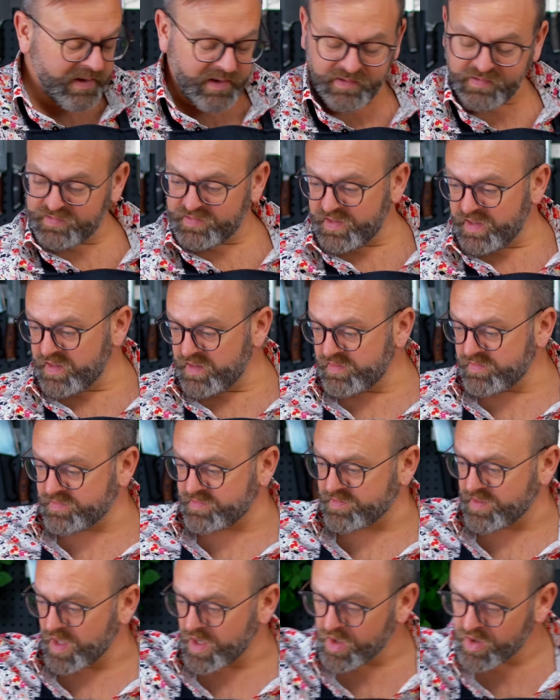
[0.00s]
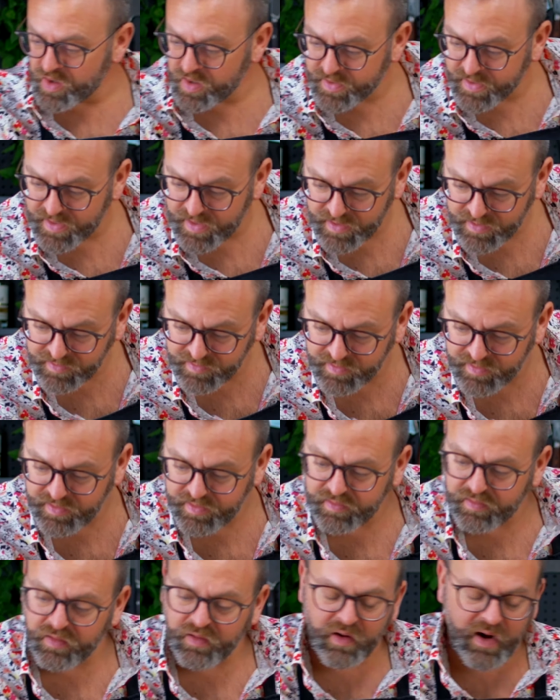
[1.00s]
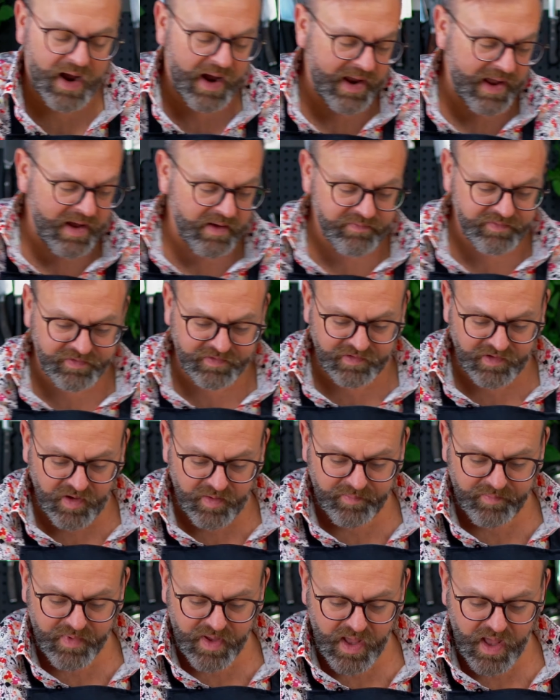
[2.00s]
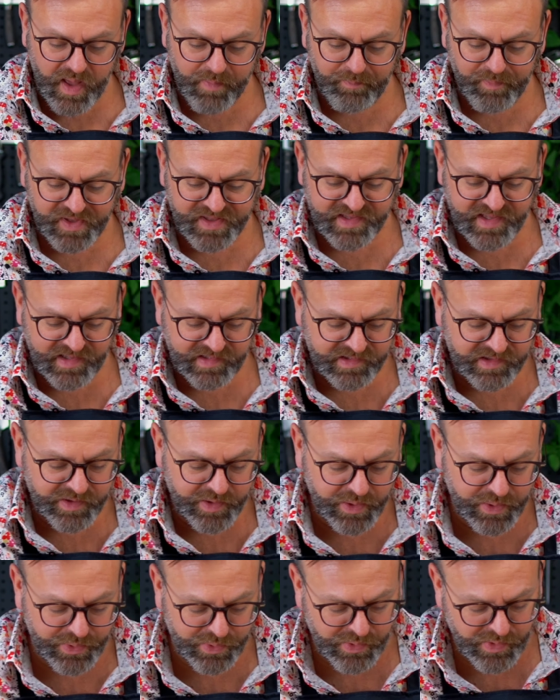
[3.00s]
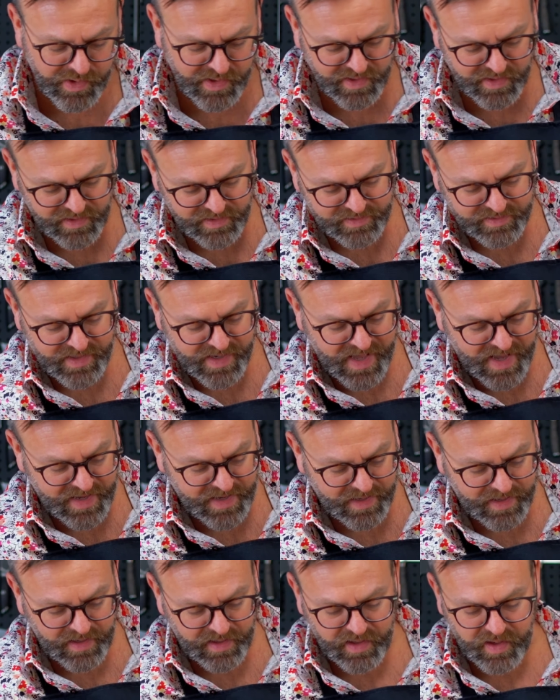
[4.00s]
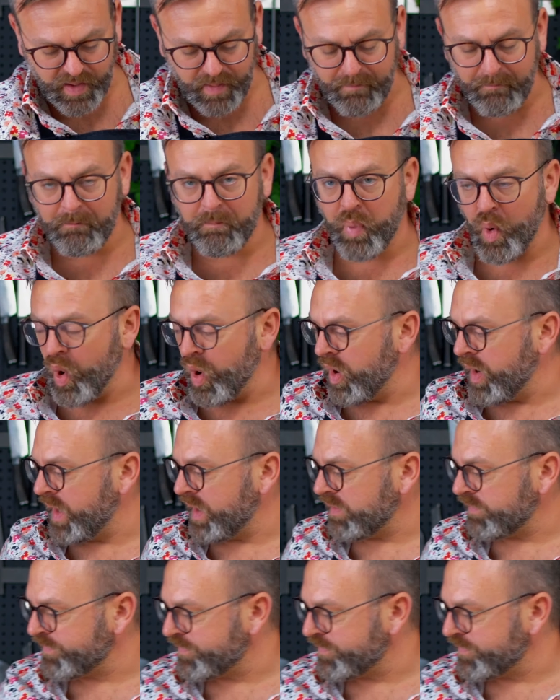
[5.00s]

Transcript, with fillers: this is cooking, here I have some uh, potato that I boil